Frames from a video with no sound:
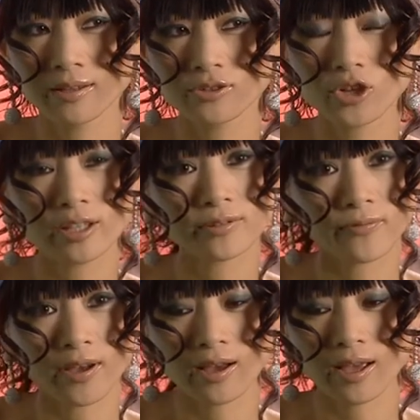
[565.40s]
has
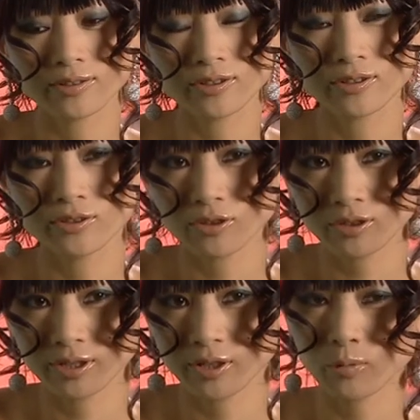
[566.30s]
fun and she
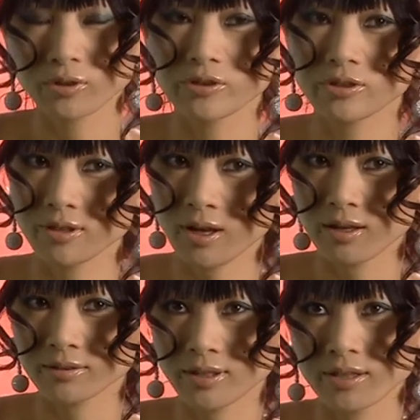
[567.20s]
enjoys what she
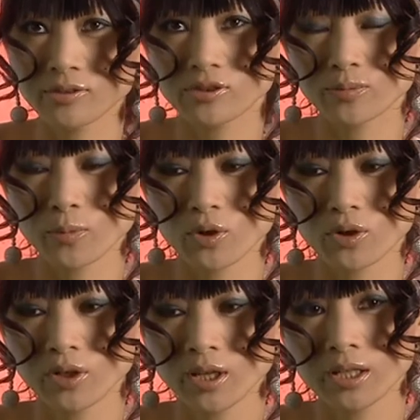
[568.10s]
does, and she's
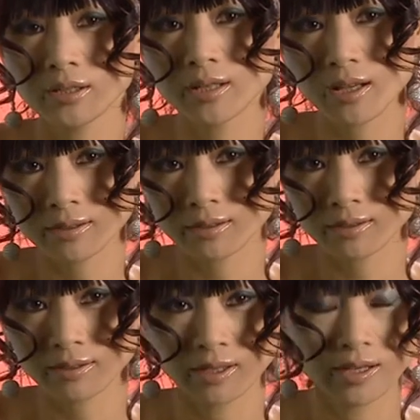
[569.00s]
more
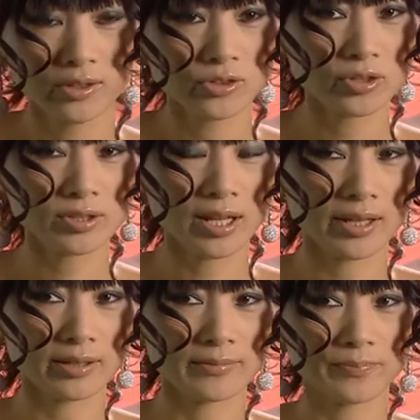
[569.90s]
intelligent. She's
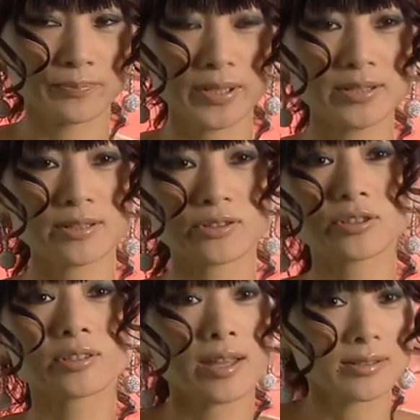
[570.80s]
like, basically,
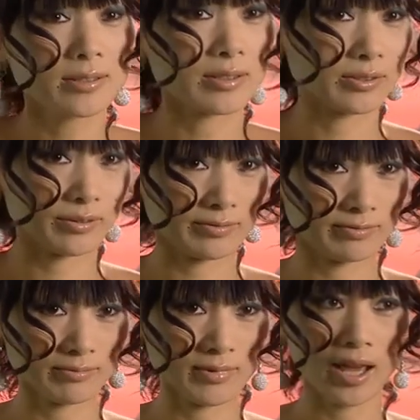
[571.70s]
she's testing you.
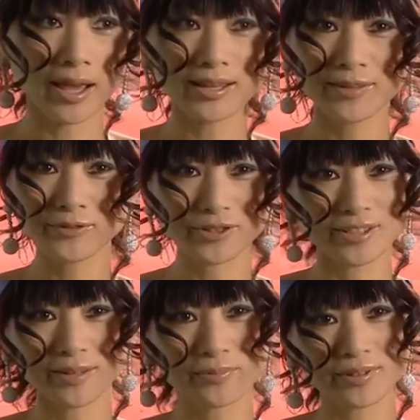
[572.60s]
I give you the
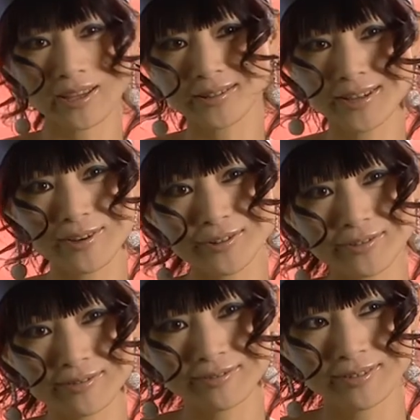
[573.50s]
dumpling, I tell
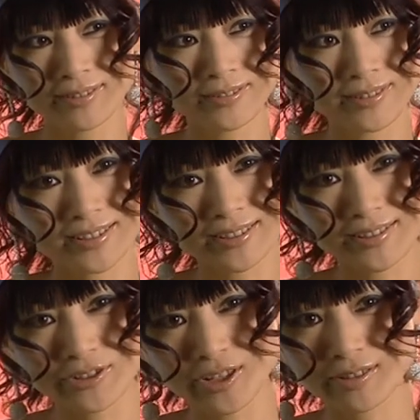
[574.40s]
you this is
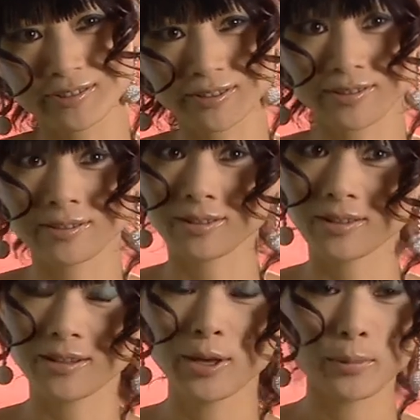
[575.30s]
gonna change, this is
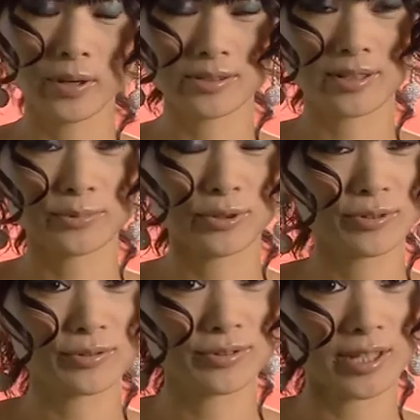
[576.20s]
gonna, but it's up to
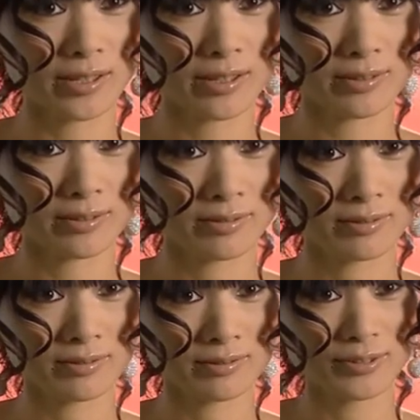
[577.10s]
you to take it.
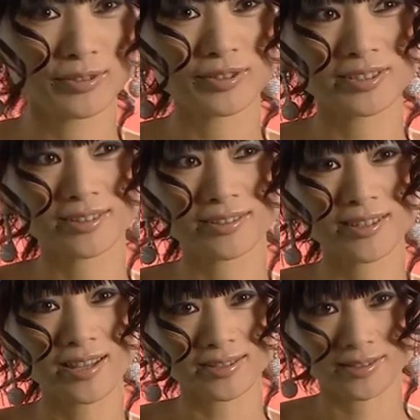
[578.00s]
It's a
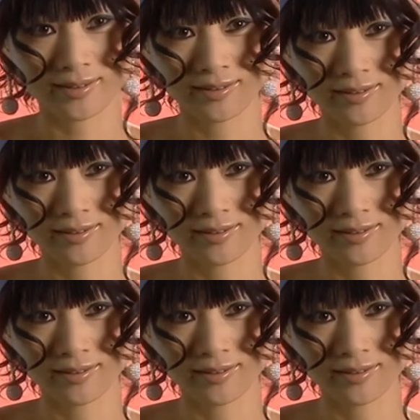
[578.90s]
test.